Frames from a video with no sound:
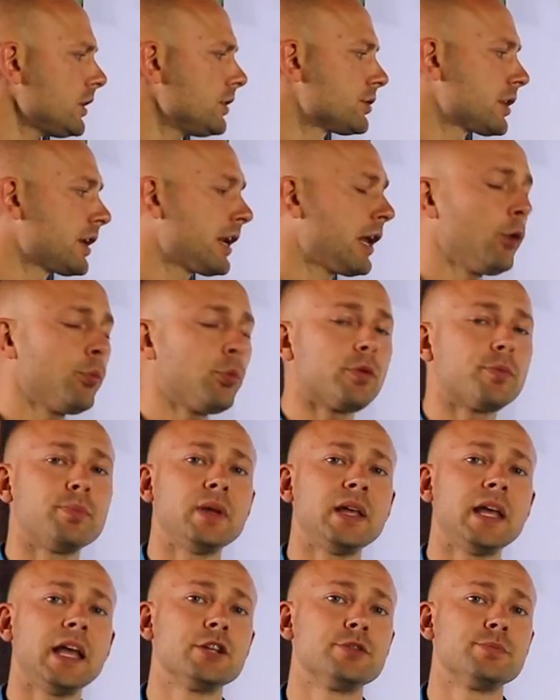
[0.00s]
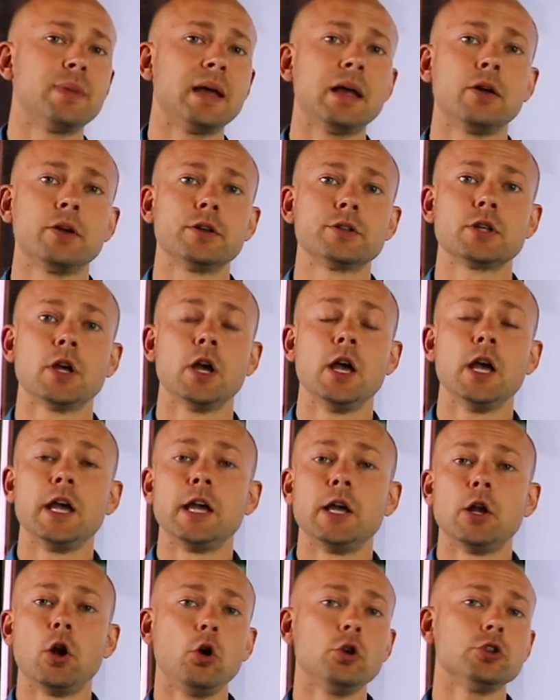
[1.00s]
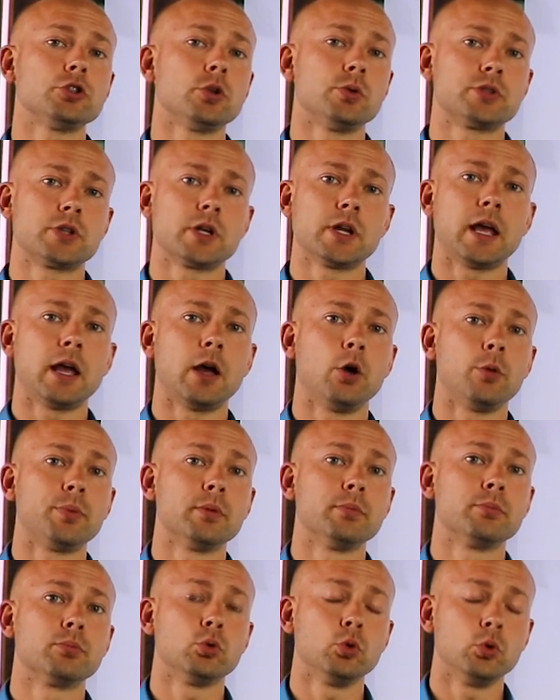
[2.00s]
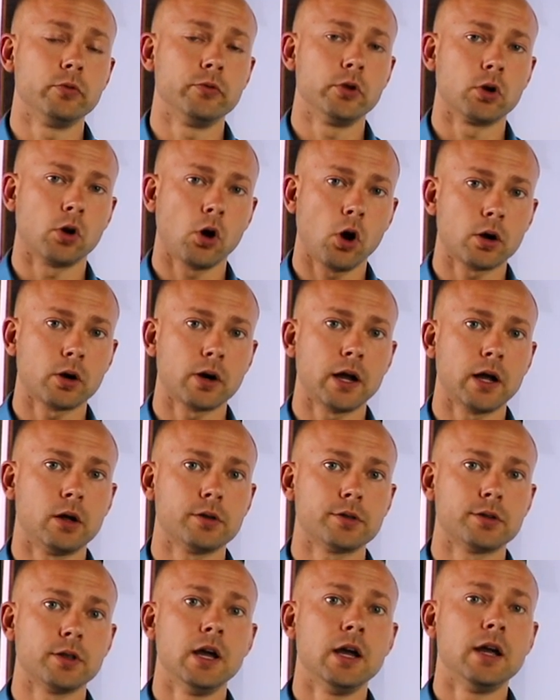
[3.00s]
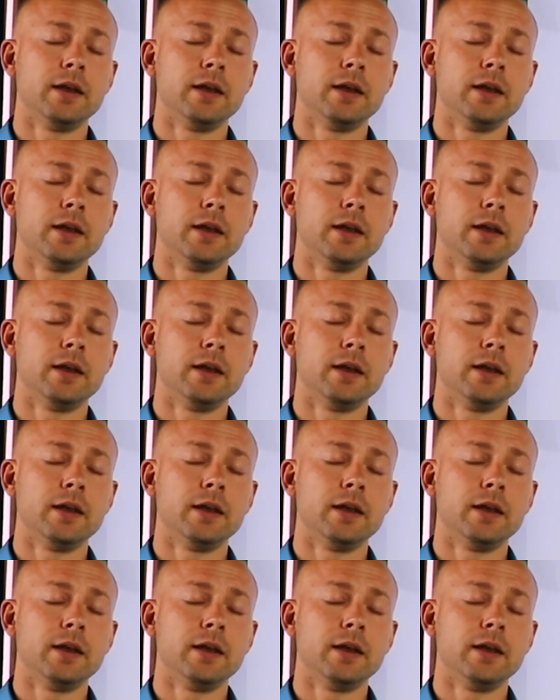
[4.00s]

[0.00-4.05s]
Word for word: it's going to help with pH balance. It also is going to help improve your heart health.